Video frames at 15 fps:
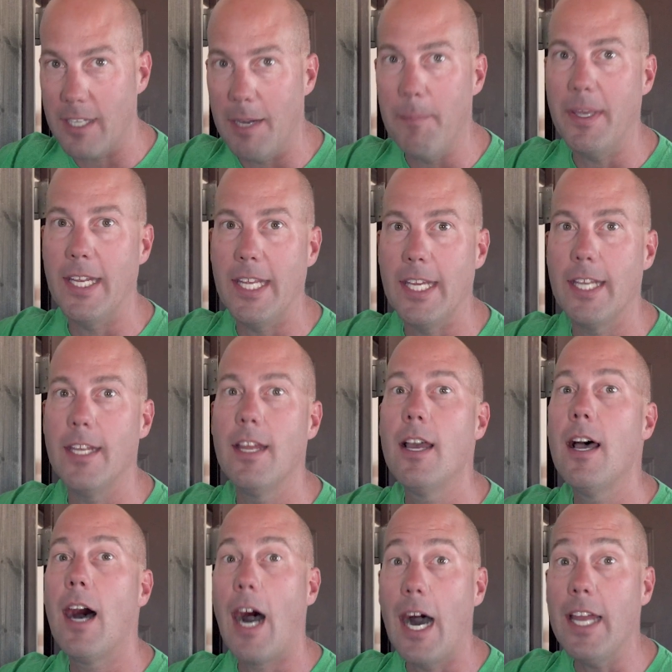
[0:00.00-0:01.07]
coming in
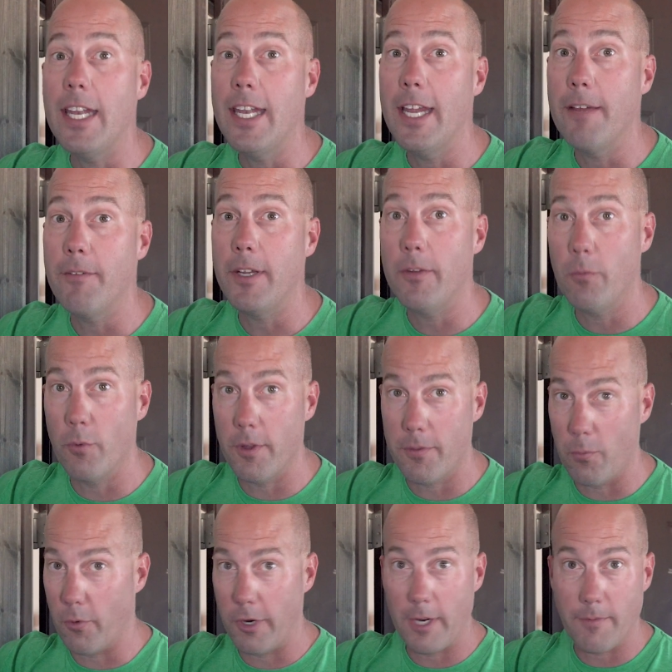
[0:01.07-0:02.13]
hot and heavy
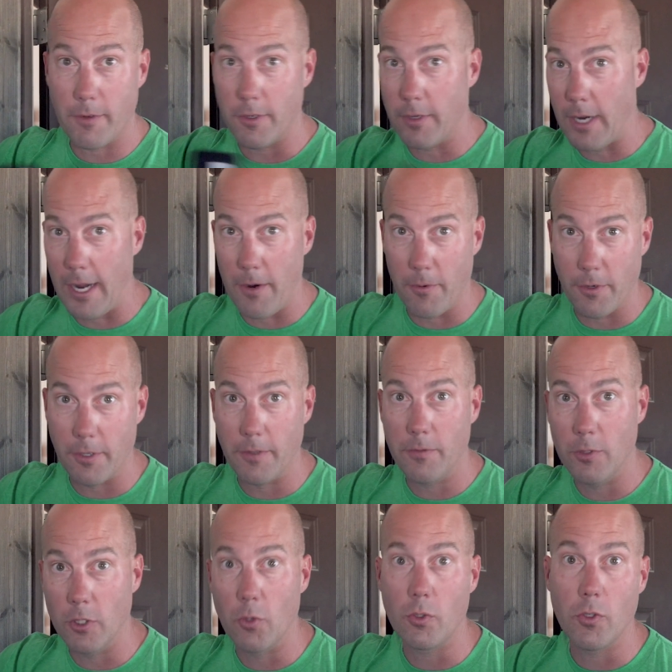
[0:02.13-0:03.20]
with wherever our
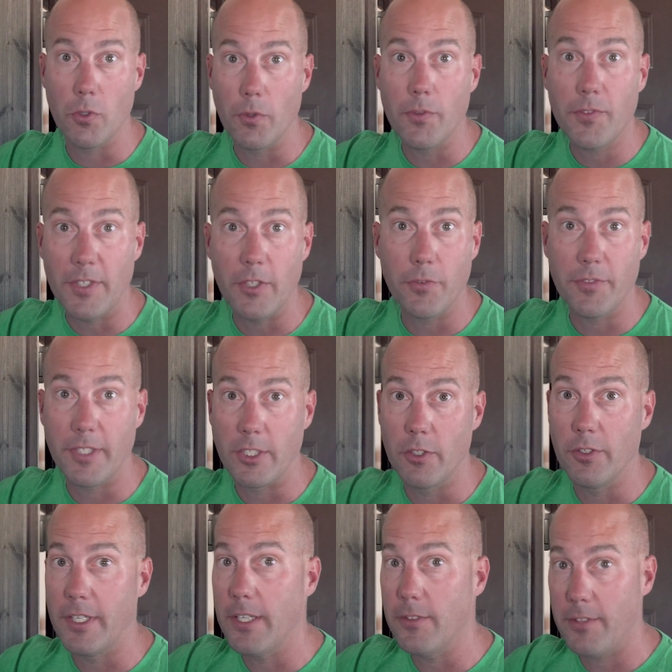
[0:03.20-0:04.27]
local cell
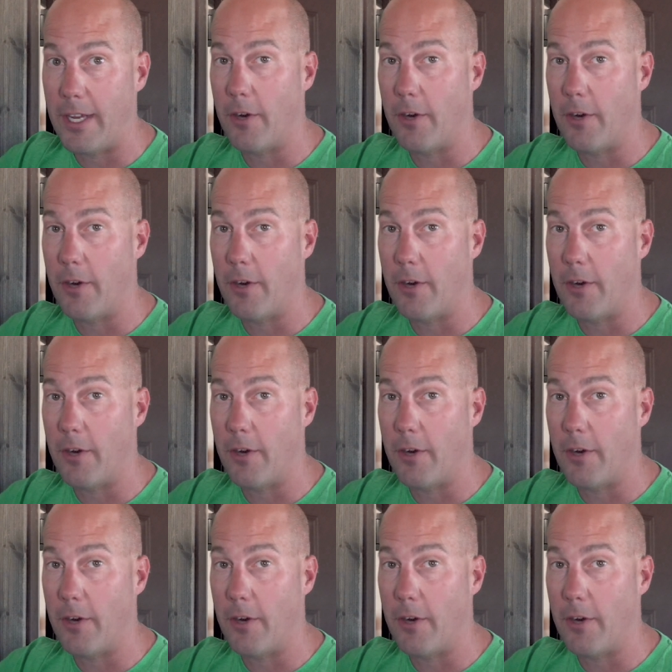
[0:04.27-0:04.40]
signal is,